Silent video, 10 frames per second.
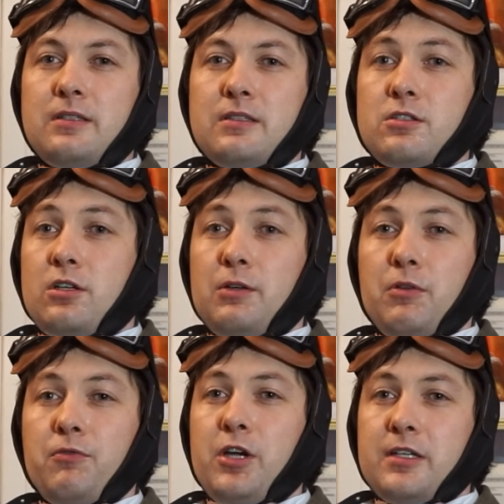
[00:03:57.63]
starting
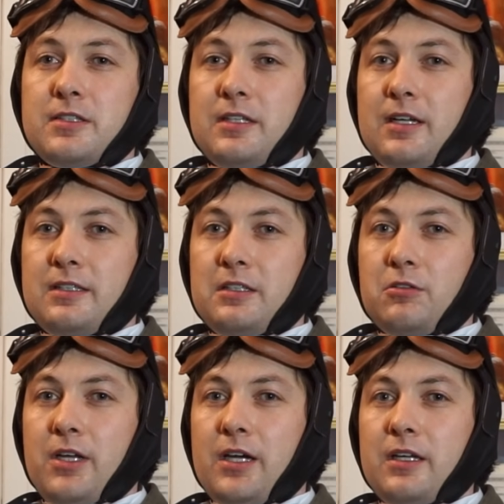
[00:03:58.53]
with France in
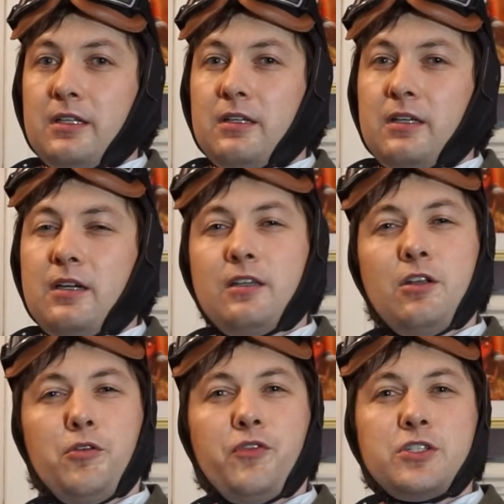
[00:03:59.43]
1909,
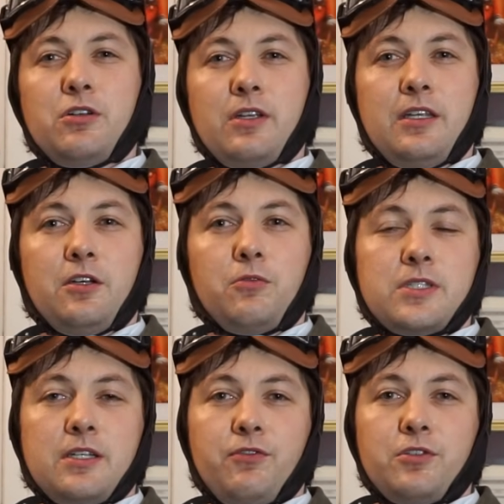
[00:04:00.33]
no official gear
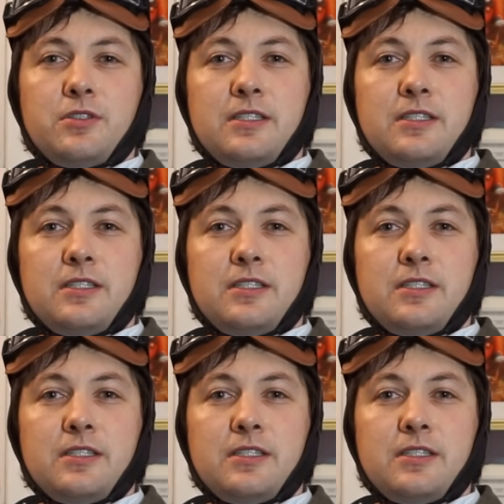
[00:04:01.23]
was at first